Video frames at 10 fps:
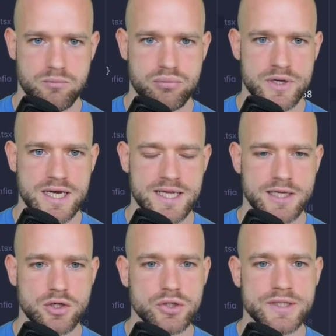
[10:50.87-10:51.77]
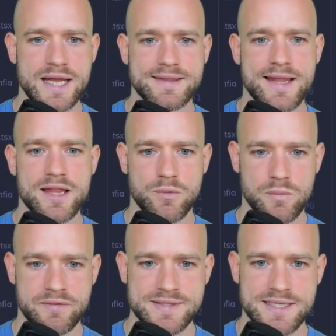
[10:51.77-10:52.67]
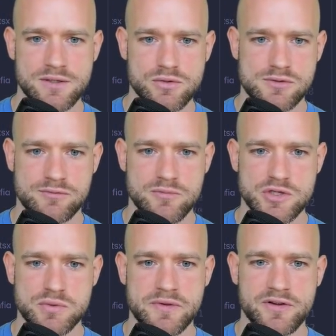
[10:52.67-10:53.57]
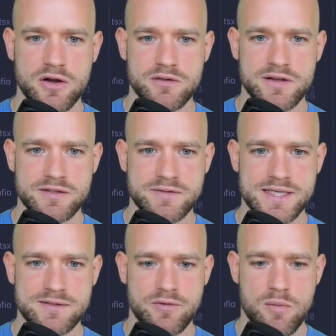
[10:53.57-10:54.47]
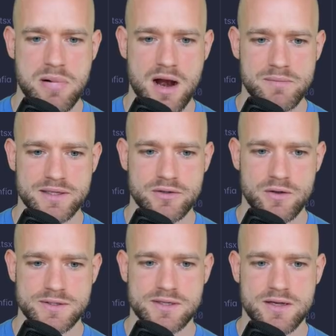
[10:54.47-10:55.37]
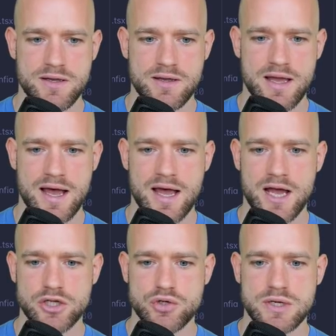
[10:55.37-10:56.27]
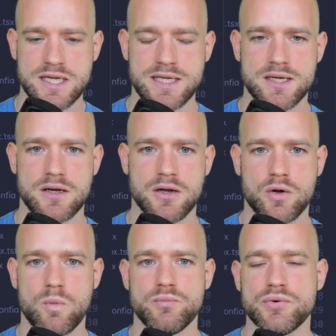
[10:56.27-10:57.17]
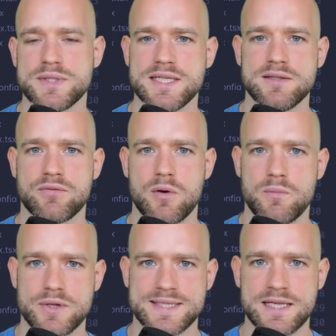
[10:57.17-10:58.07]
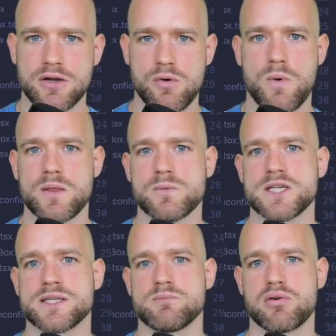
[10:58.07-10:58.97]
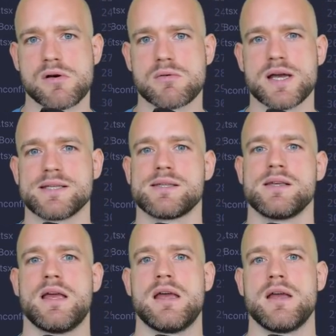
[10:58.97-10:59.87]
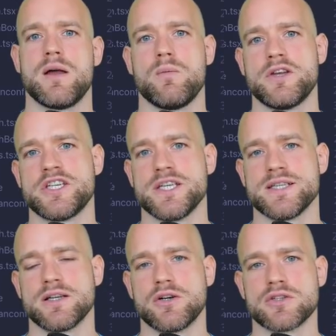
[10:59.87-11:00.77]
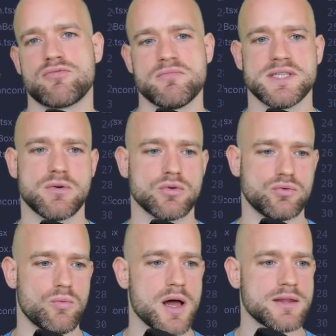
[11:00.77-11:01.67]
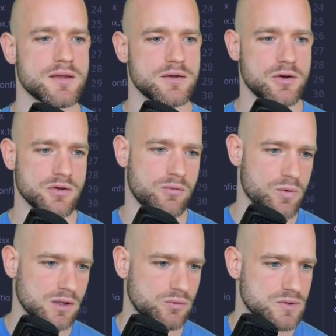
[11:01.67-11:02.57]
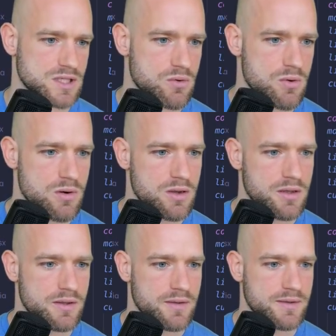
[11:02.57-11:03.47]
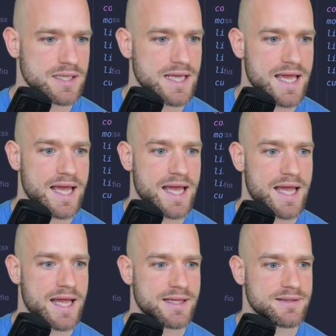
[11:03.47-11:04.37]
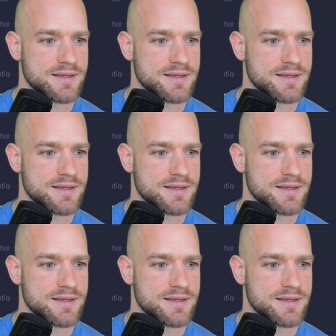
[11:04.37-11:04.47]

pretty good. And then we've seen also from the Swift code that these 4 parameters are actually computed from a single one, which is progress, which goes from 0 to 1 or 1 to 0. And